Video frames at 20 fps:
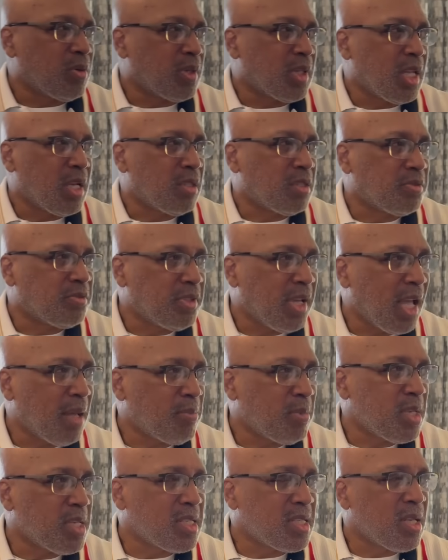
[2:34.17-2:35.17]
where there are
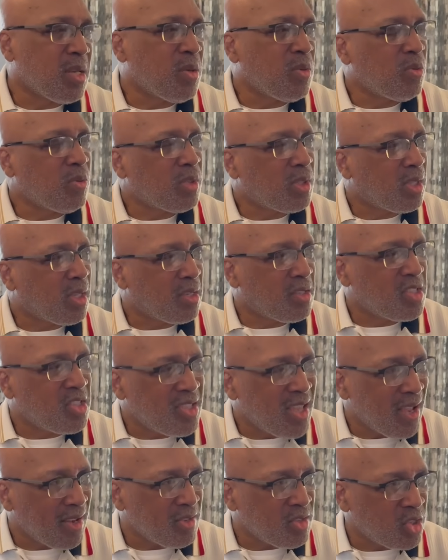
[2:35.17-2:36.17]
families where there's
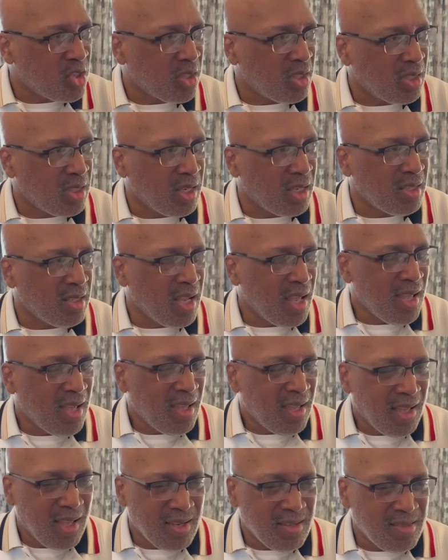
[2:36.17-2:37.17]
tension
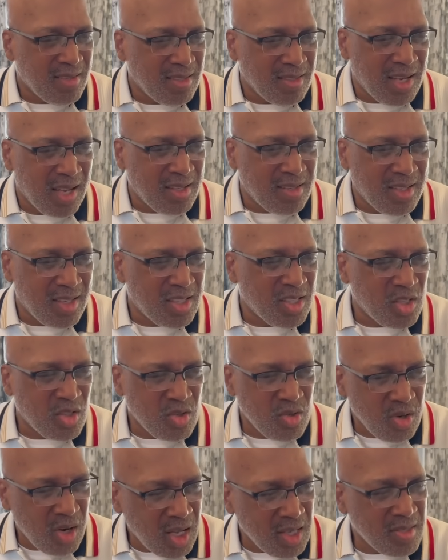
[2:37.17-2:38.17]
and, and, and
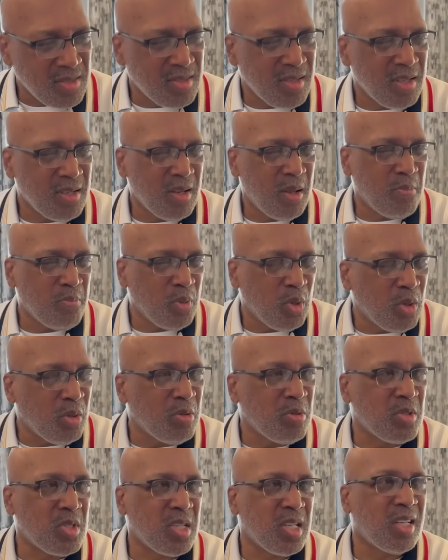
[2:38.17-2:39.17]
distrust and
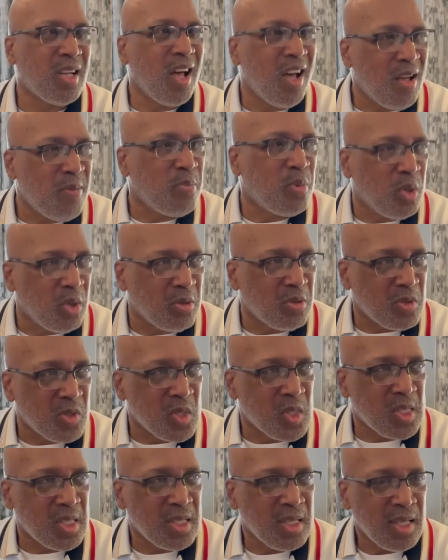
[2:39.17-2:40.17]
abuse and
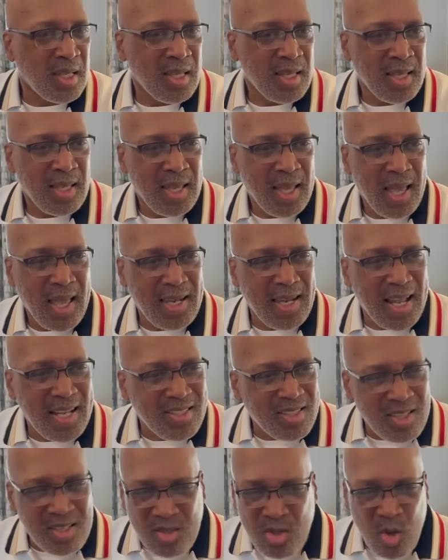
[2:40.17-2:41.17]
abuse. And I
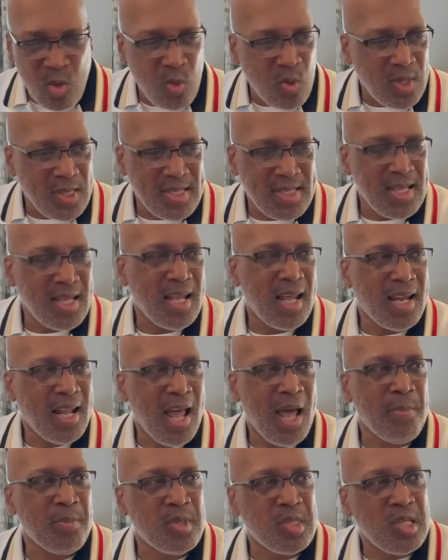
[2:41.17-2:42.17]
just don't want to see that
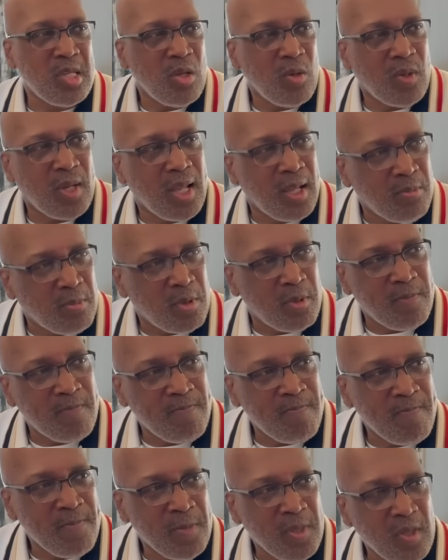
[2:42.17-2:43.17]
happen to you and Amber.
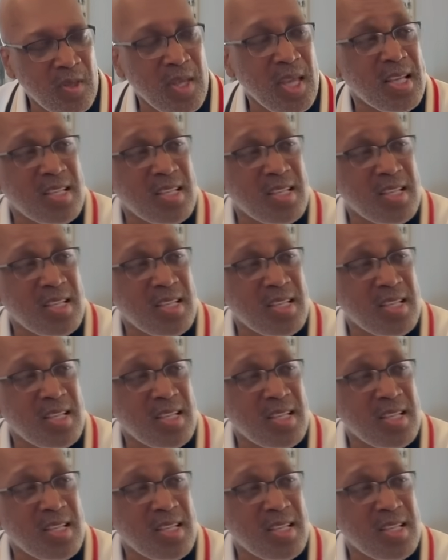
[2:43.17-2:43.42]
You